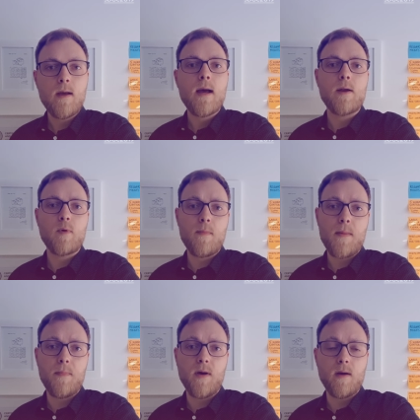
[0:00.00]
And
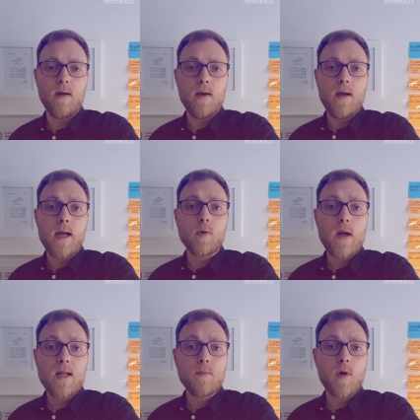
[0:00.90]
remember, a
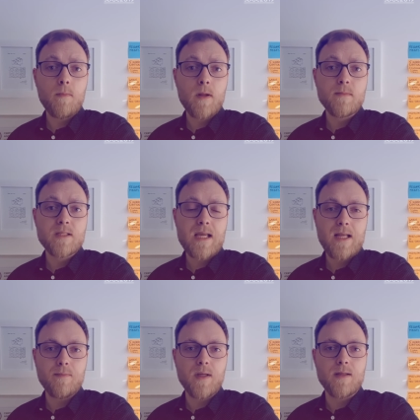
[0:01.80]
great problem
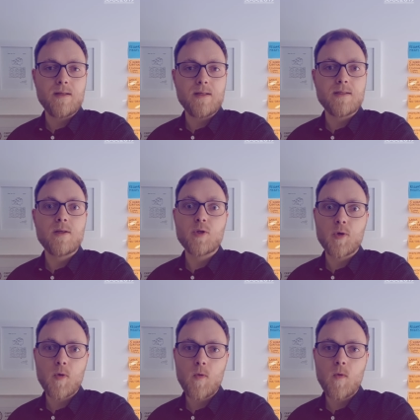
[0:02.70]
statement is
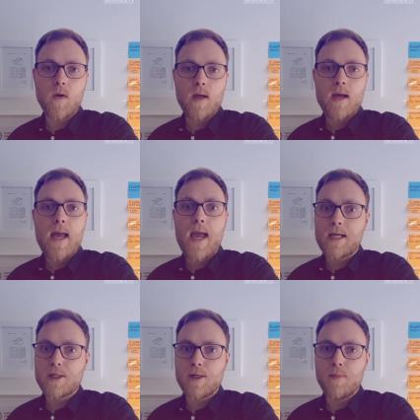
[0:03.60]
true,
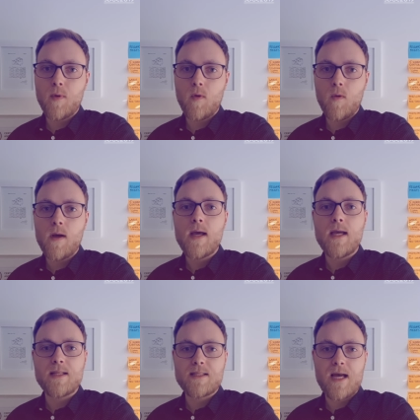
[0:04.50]
actionable,
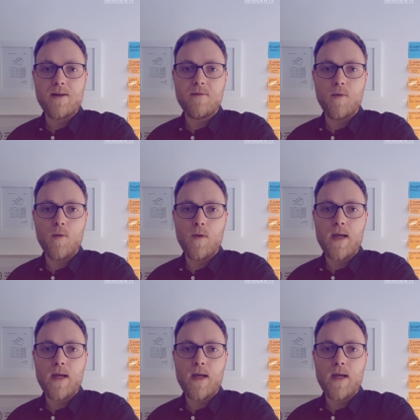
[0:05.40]
insightful,